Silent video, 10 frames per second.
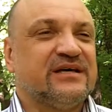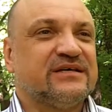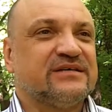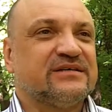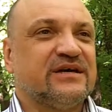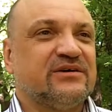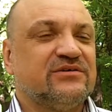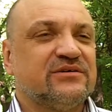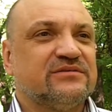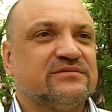
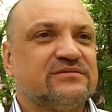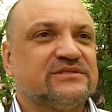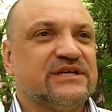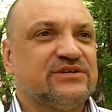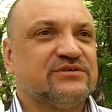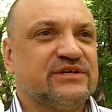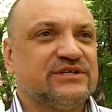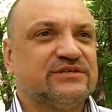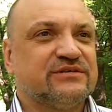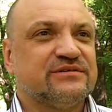Our Central
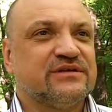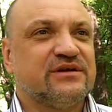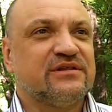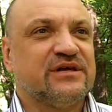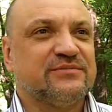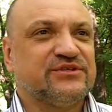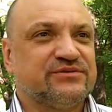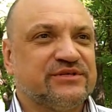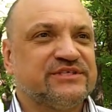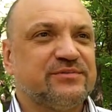Asian
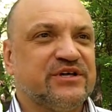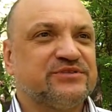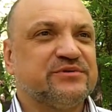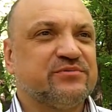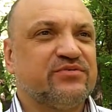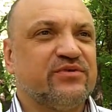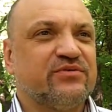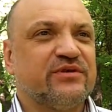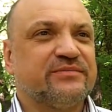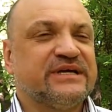Climate Risk Management
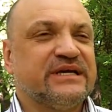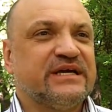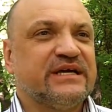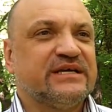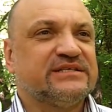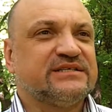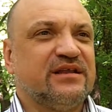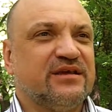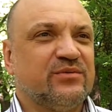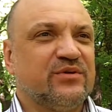Program is
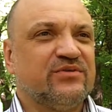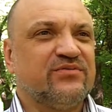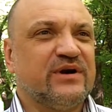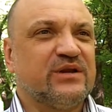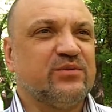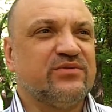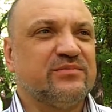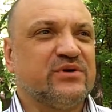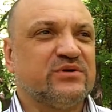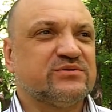dealing with one of
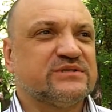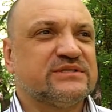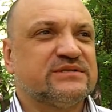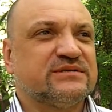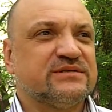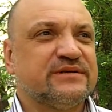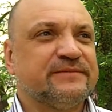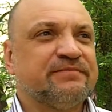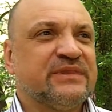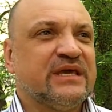the most
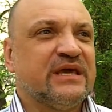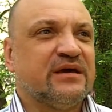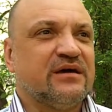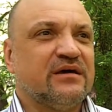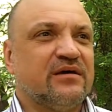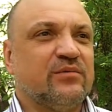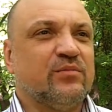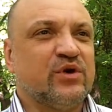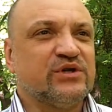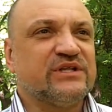
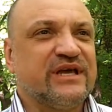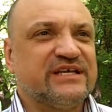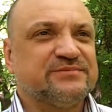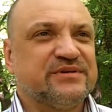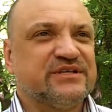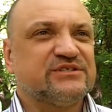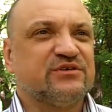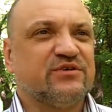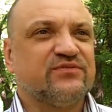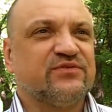modern
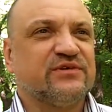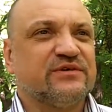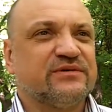aspects of